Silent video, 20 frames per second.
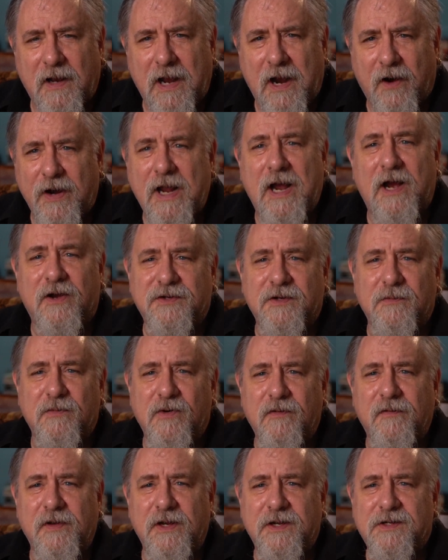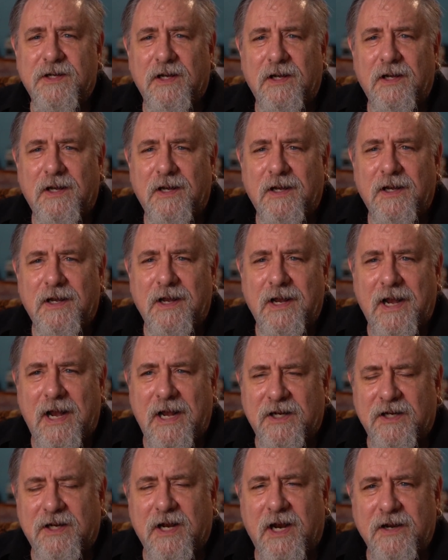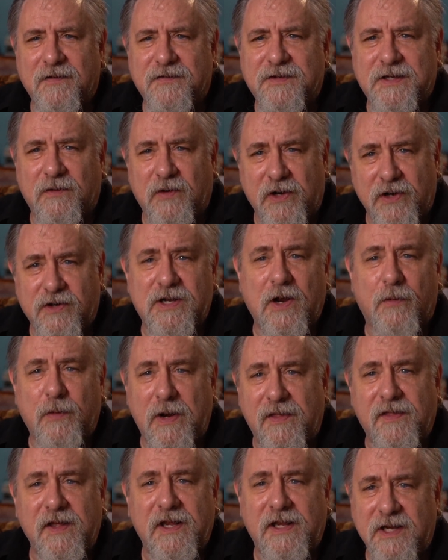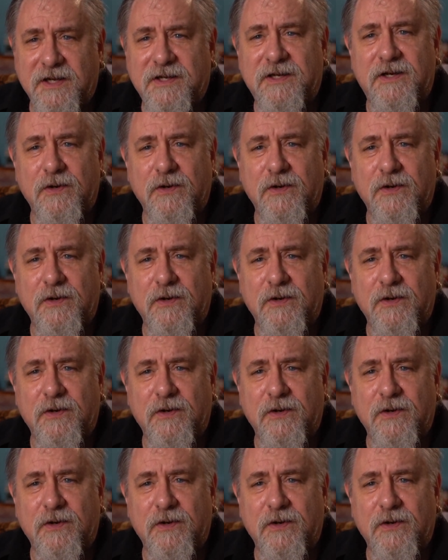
Harryhausen movies and kind of said, here's how we think he's